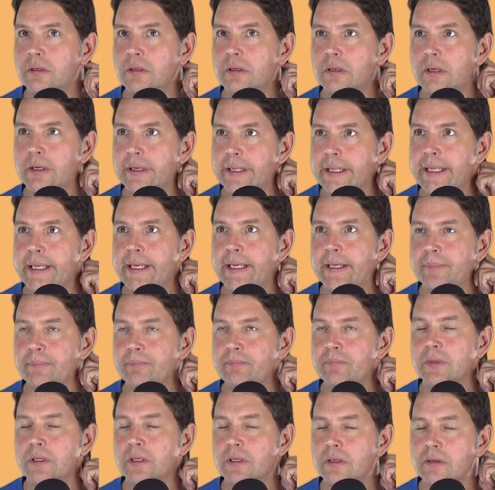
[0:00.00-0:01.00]

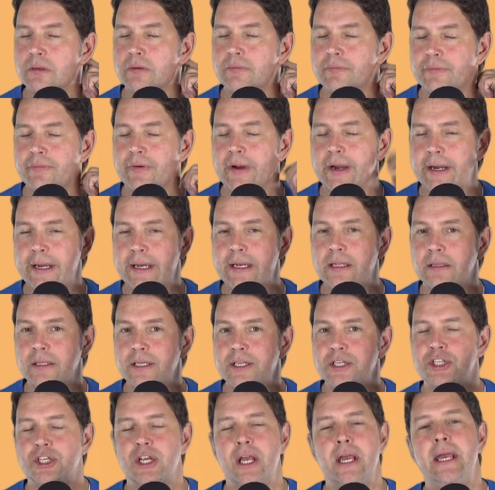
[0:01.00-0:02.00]
again, very
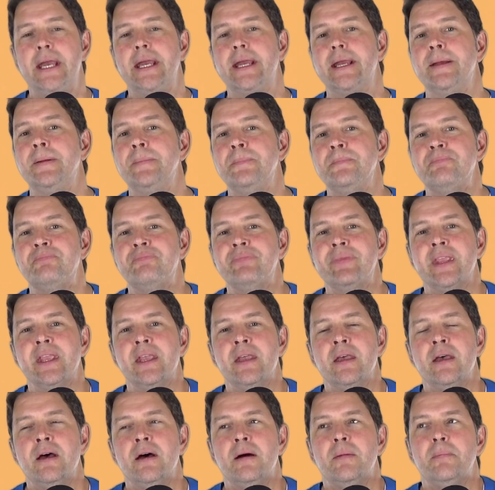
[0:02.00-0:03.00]
cliche,
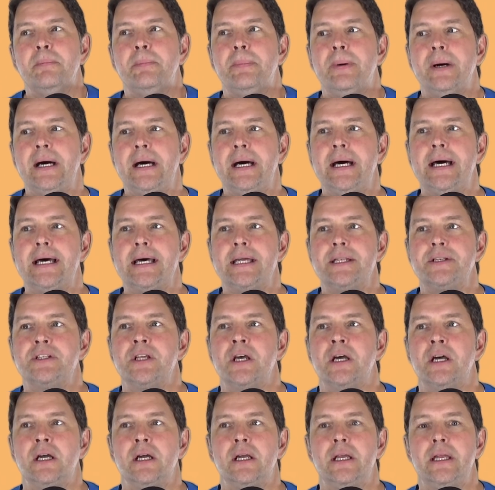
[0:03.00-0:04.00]
but
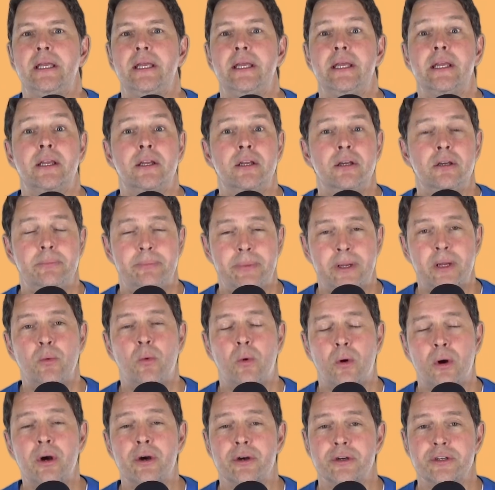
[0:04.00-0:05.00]
it could be
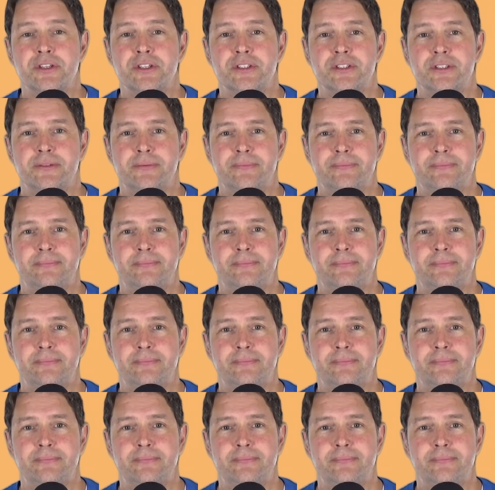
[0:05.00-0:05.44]
worse.